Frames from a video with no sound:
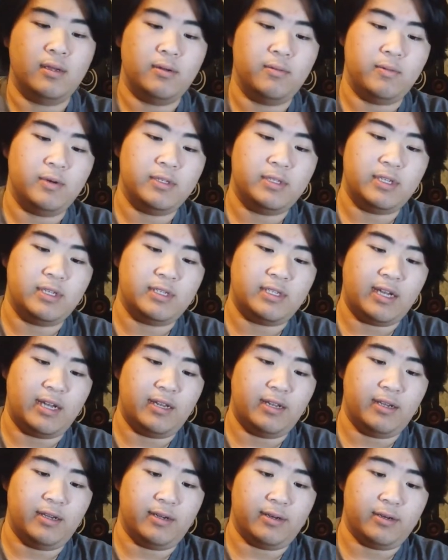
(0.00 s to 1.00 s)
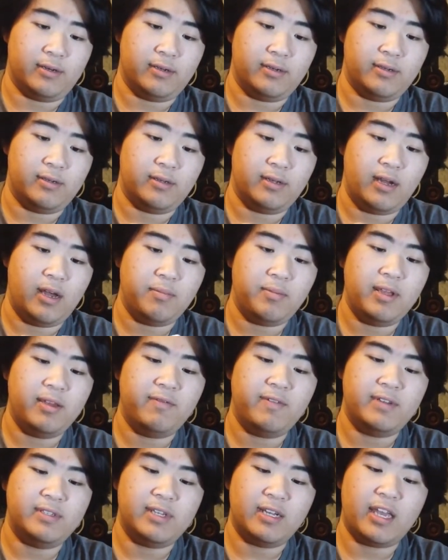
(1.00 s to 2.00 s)
what's inside here? I believe
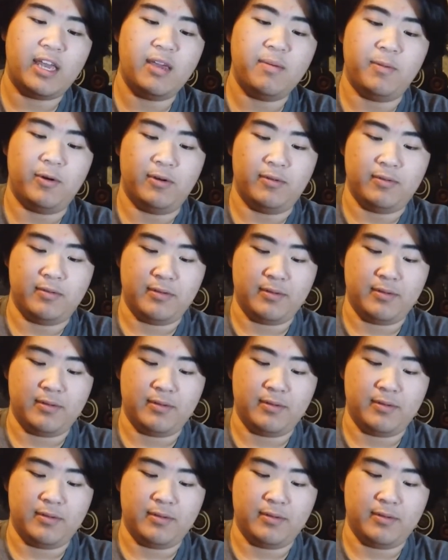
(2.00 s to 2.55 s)
it's a cable.